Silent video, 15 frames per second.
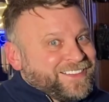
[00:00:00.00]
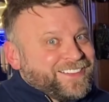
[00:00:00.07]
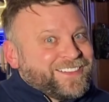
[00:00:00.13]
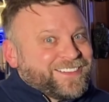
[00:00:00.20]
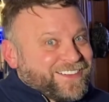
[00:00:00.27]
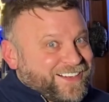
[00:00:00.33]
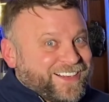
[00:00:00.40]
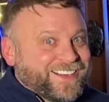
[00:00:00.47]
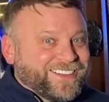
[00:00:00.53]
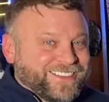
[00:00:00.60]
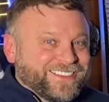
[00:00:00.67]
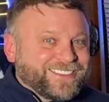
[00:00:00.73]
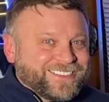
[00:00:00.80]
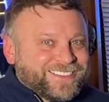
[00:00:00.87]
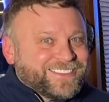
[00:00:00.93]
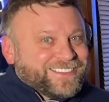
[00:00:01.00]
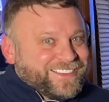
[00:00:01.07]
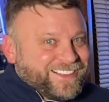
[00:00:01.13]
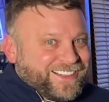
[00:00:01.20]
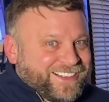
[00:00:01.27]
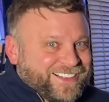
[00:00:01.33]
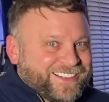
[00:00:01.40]
Right?
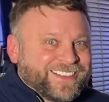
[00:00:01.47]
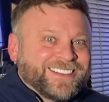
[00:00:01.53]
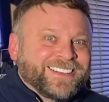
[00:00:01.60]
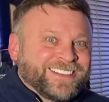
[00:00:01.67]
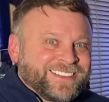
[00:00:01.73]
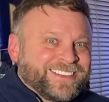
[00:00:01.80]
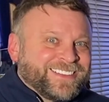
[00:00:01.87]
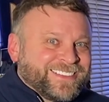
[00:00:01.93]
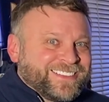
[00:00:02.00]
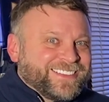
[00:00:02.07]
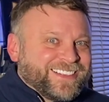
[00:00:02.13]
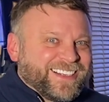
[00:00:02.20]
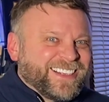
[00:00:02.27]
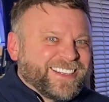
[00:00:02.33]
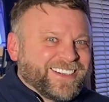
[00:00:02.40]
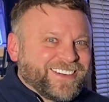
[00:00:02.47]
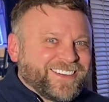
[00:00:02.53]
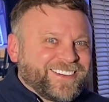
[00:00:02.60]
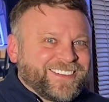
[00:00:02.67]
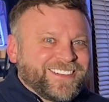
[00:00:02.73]
Yeah, I know.